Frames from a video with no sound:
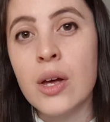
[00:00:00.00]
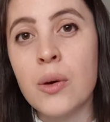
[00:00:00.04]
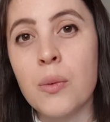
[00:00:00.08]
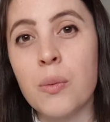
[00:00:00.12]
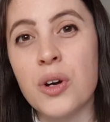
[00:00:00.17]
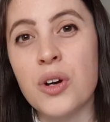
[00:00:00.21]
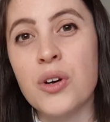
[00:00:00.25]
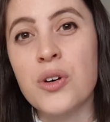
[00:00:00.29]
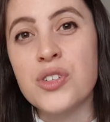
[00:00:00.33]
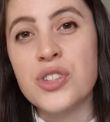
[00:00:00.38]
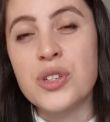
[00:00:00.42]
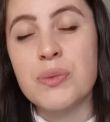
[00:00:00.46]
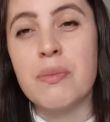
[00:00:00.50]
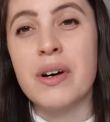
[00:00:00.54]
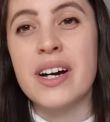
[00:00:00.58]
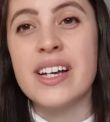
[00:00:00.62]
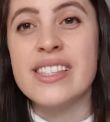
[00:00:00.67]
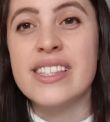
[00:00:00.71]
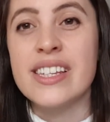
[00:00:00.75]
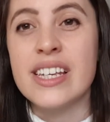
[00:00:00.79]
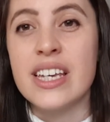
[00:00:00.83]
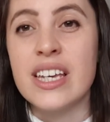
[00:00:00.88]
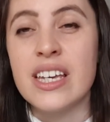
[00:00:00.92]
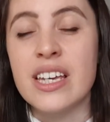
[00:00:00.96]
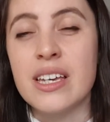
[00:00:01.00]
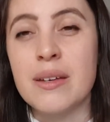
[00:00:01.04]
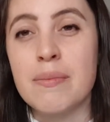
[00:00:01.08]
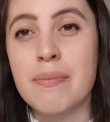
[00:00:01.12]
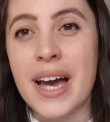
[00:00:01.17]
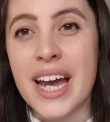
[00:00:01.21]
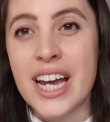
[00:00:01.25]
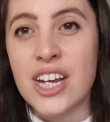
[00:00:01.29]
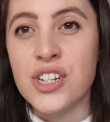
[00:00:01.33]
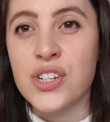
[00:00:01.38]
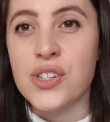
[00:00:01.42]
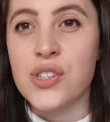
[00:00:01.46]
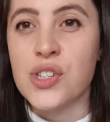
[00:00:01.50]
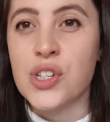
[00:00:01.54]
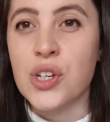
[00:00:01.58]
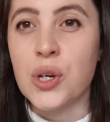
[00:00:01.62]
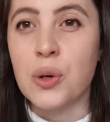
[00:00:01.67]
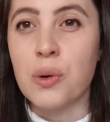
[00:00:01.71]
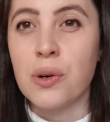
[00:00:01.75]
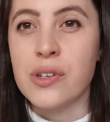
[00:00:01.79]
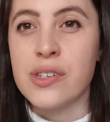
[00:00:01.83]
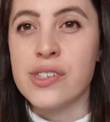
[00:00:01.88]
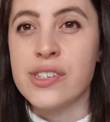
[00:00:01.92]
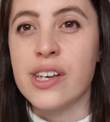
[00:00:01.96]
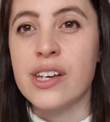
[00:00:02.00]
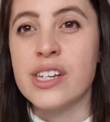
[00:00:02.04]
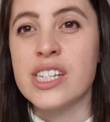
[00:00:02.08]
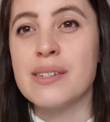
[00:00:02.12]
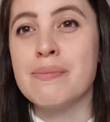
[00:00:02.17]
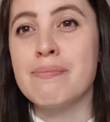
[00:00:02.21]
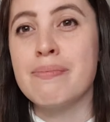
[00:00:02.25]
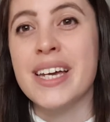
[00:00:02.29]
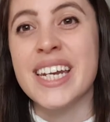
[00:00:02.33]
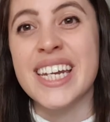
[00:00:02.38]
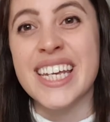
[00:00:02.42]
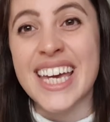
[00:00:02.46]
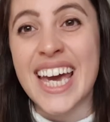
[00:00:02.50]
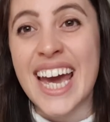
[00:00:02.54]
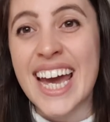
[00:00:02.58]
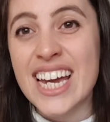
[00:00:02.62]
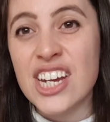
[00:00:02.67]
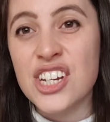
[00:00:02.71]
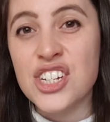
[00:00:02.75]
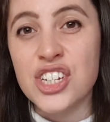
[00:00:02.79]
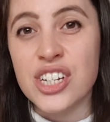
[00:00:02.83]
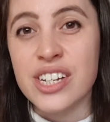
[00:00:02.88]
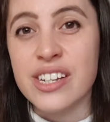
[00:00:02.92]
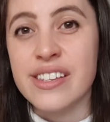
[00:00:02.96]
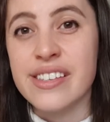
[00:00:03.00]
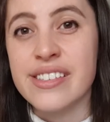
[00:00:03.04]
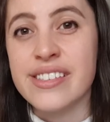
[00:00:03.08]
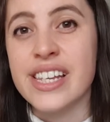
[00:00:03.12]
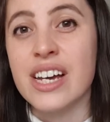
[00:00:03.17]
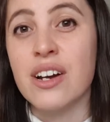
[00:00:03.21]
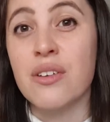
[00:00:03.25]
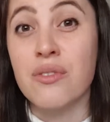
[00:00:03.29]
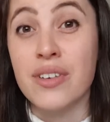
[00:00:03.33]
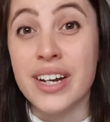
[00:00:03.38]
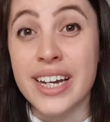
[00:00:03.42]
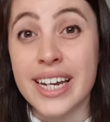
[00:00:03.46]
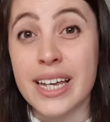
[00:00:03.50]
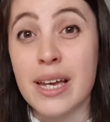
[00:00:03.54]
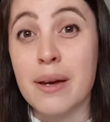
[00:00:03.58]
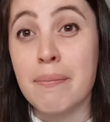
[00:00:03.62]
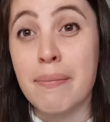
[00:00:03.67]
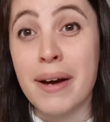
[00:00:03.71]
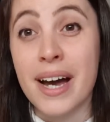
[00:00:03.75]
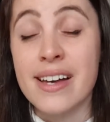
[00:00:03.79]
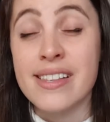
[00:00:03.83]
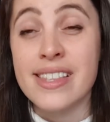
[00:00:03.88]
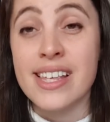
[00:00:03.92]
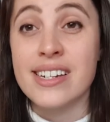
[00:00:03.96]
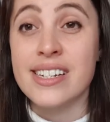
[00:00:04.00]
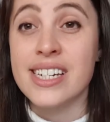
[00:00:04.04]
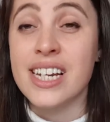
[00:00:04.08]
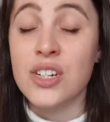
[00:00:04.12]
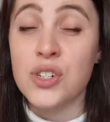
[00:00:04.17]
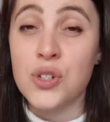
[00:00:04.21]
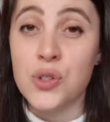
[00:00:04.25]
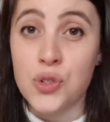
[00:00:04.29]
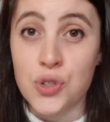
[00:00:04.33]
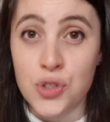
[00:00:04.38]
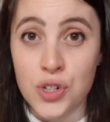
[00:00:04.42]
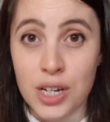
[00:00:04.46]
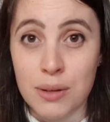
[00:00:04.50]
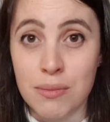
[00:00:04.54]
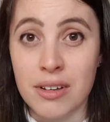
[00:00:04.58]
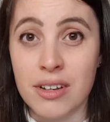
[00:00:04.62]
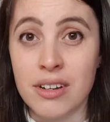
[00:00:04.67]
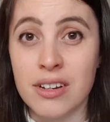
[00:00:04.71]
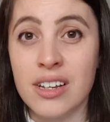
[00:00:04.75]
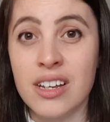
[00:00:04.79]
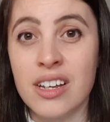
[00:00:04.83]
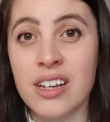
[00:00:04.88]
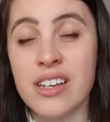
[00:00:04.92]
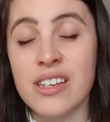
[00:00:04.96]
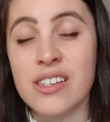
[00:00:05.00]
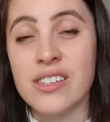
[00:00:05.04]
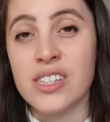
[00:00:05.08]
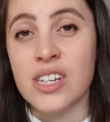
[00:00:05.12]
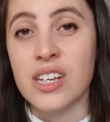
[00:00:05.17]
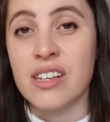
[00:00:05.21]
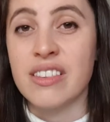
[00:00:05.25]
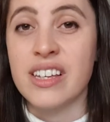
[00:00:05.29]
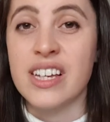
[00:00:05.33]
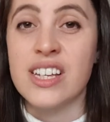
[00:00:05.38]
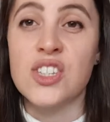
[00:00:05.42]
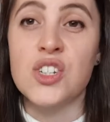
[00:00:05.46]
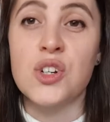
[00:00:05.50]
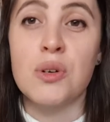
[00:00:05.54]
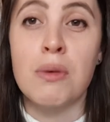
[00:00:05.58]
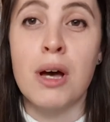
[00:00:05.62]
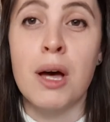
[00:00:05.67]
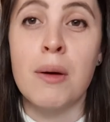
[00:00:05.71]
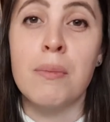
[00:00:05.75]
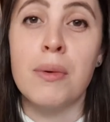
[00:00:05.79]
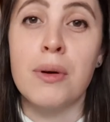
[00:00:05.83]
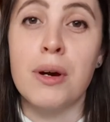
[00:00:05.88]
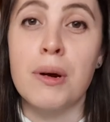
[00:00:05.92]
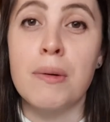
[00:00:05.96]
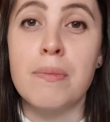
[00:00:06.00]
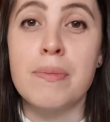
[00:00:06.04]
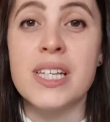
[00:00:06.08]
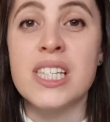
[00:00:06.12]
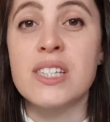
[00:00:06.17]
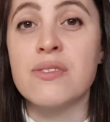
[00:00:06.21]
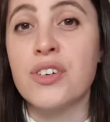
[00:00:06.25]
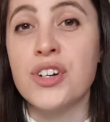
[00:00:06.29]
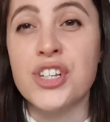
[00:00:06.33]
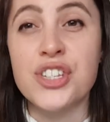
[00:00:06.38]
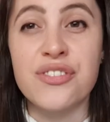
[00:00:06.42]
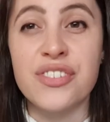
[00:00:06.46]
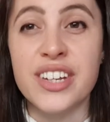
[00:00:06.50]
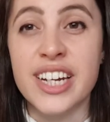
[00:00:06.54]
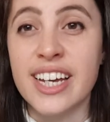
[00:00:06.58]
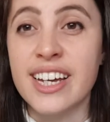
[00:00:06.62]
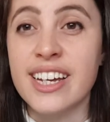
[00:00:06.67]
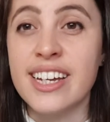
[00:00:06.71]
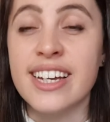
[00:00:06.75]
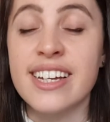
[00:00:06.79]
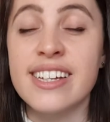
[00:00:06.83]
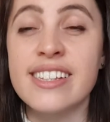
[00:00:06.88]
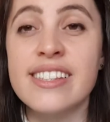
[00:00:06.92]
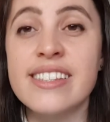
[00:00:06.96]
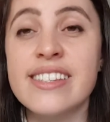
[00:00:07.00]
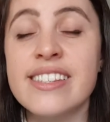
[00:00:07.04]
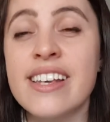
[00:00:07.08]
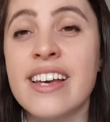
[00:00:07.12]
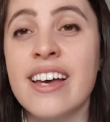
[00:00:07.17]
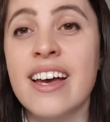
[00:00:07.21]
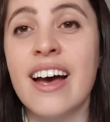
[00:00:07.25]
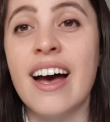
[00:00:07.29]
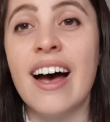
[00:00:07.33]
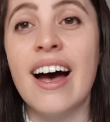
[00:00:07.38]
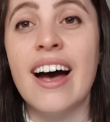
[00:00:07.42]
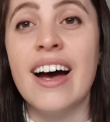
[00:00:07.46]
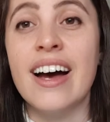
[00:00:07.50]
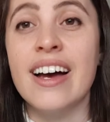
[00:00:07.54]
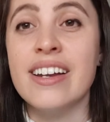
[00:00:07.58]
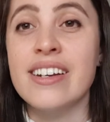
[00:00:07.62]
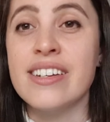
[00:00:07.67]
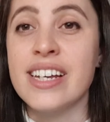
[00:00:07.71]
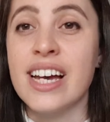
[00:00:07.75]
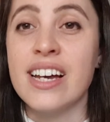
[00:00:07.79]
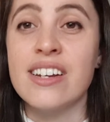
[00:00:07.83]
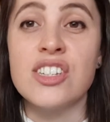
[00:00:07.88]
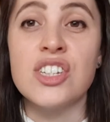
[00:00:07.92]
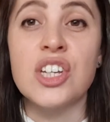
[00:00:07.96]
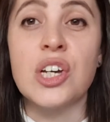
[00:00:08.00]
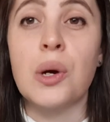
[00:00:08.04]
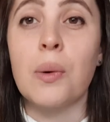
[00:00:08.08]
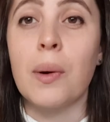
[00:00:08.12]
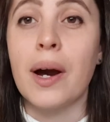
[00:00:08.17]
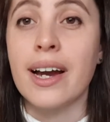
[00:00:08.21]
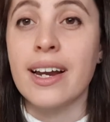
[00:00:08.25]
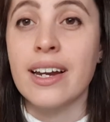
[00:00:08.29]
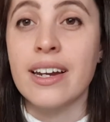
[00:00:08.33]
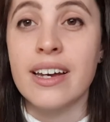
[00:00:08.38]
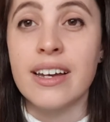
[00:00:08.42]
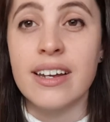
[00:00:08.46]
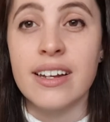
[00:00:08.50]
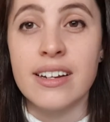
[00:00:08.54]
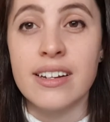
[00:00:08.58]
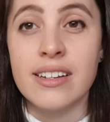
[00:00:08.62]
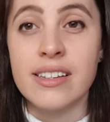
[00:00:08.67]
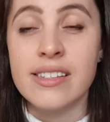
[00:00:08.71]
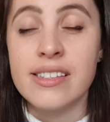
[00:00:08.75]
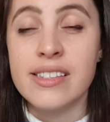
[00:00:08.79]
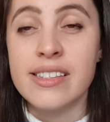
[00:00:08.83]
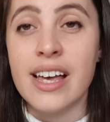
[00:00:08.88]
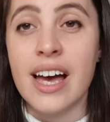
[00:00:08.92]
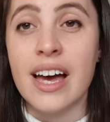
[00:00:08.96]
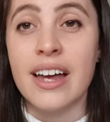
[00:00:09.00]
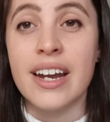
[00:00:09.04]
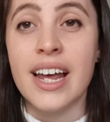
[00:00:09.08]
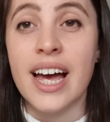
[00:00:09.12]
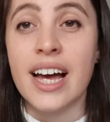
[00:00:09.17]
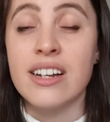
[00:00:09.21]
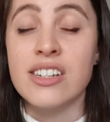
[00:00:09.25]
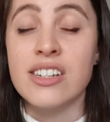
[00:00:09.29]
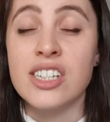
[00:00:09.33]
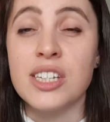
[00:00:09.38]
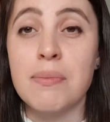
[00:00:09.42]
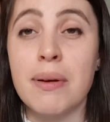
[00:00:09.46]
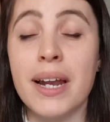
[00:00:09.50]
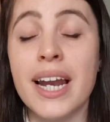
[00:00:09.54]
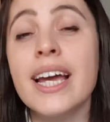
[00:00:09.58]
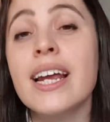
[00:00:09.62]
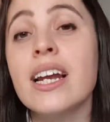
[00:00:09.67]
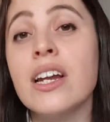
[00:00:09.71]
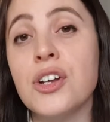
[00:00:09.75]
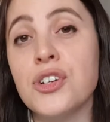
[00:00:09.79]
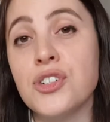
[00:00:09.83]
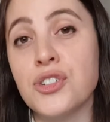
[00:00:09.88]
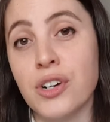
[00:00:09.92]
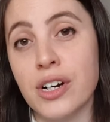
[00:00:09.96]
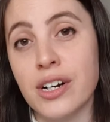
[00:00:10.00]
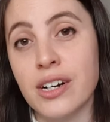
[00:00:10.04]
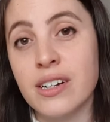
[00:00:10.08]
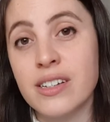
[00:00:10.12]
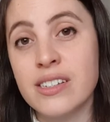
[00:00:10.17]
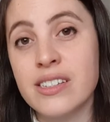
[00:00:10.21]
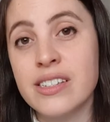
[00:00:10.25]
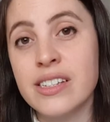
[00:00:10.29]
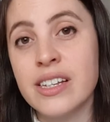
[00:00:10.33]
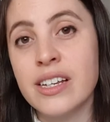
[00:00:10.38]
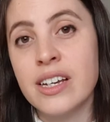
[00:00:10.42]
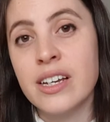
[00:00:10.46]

We also might see patients who are on certain medications that really impact their dental treatment. So things to remember are bisphosphonates and anticoagulants and antiplatelet drugs.